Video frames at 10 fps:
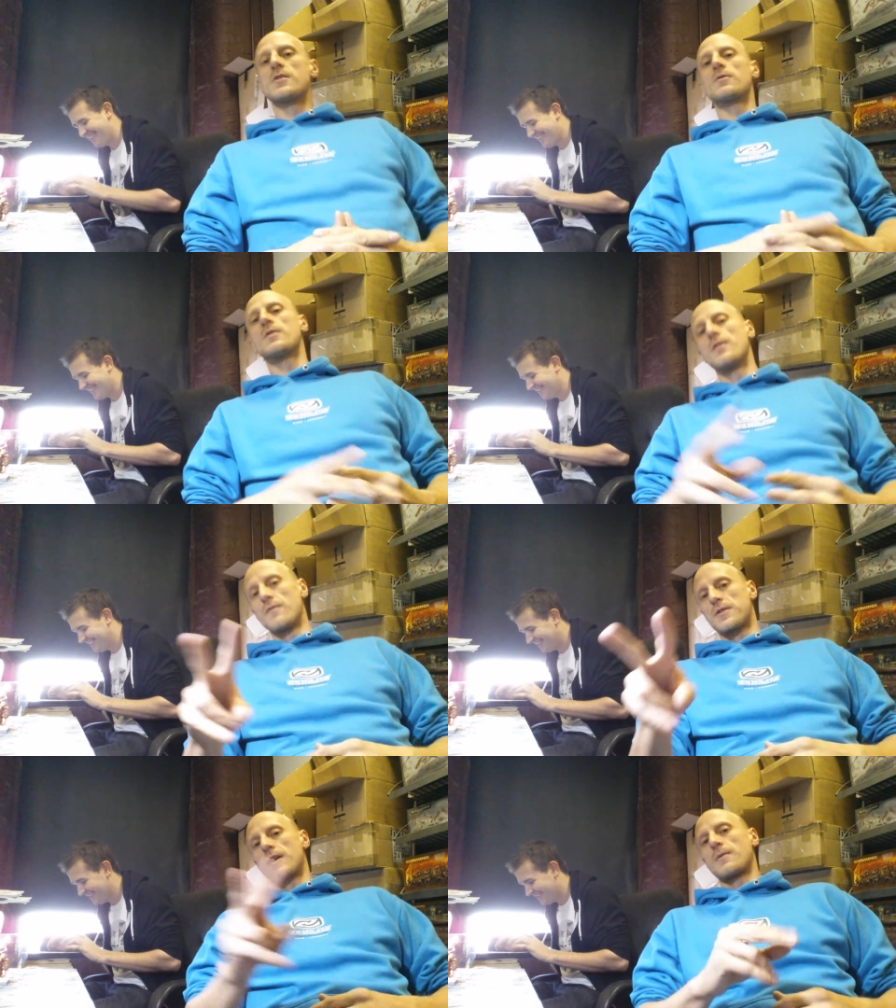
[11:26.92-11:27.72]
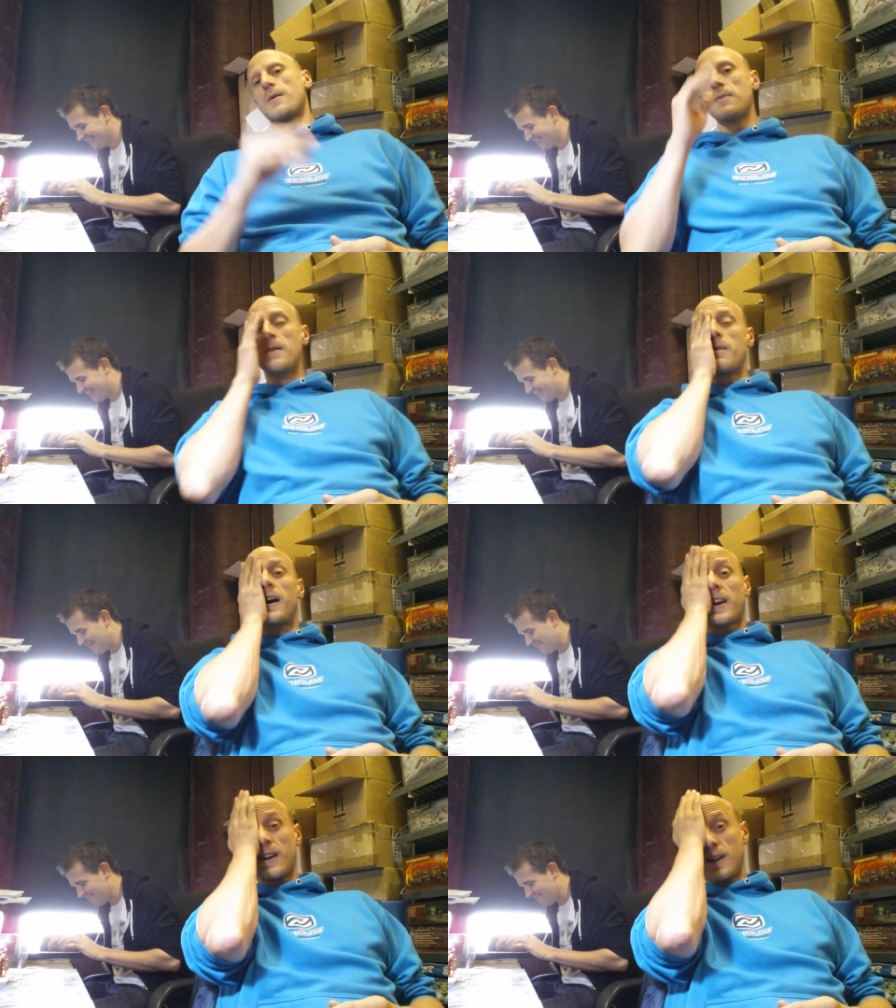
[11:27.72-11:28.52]
So another thing about me and
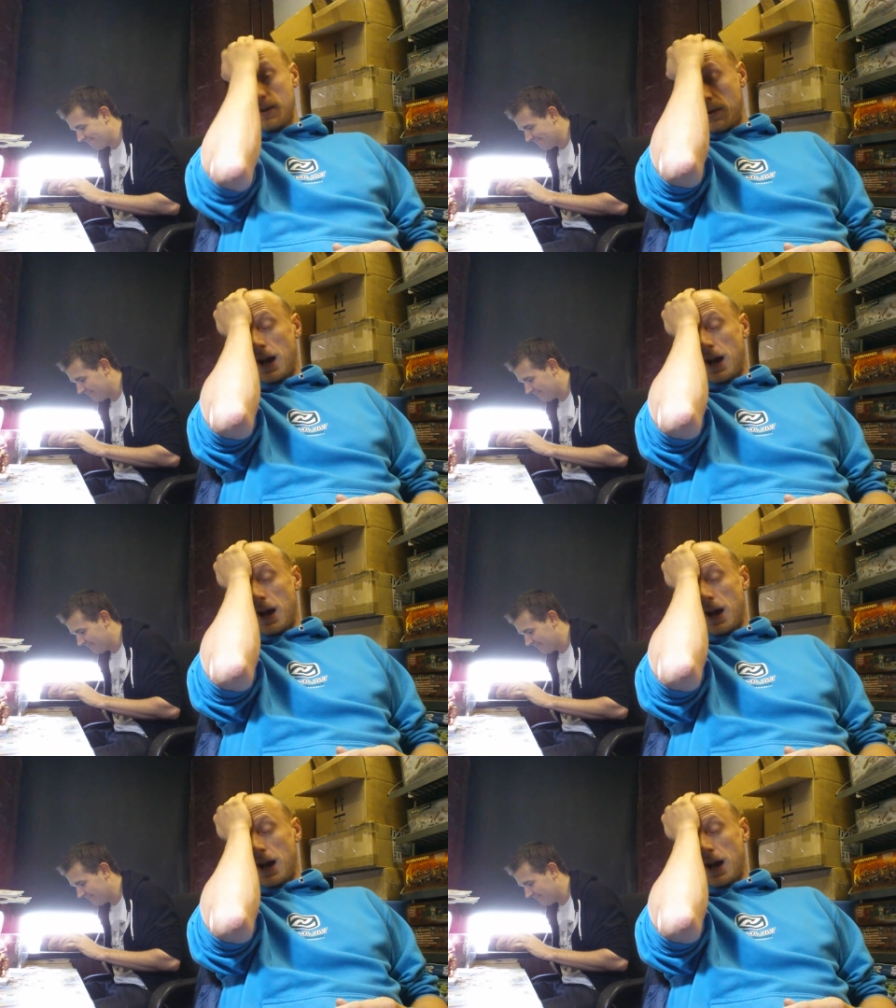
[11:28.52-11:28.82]
Mike, um,